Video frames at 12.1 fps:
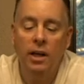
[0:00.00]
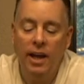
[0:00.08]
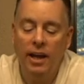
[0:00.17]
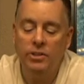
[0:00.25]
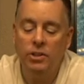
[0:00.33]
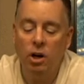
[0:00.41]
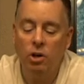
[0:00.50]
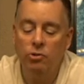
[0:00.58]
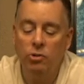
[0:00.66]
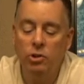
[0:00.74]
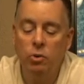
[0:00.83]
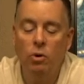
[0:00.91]
And it's
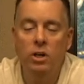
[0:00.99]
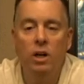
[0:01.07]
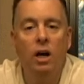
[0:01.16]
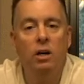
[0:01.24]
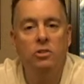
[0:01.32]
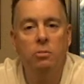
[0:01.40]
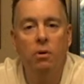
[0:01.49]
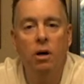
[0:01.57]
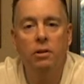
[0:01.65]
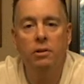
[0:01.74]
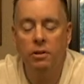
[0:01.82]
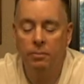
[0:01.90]
$120 a
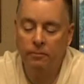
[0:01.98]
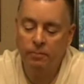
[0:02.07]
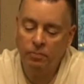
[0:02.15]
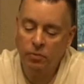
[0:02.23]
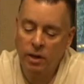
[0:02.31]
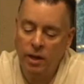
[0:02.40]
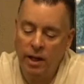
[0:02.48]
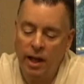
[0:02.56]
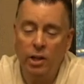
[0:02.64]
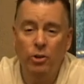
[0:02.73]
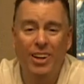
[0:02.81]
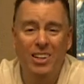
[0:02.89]
month,
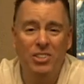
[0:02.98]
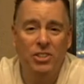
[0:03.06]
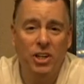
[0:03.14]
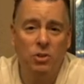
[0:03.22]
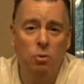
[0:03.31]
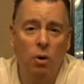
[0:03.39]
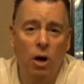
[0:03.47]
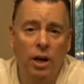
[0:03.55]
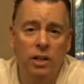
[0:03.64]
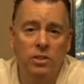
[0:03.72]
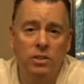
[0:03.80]
and you get 6 wines.